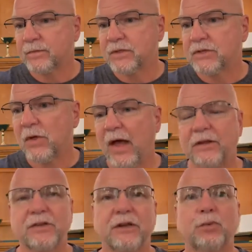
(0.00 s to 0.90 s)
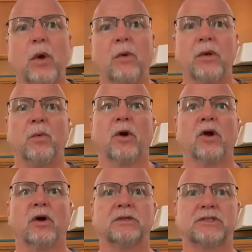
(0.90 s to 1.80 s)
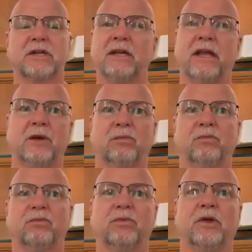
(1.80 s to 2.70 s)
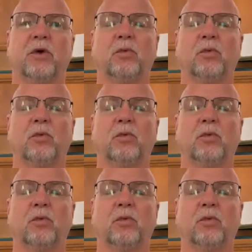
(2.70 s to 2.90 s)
So that's where we were on Sunday, you know,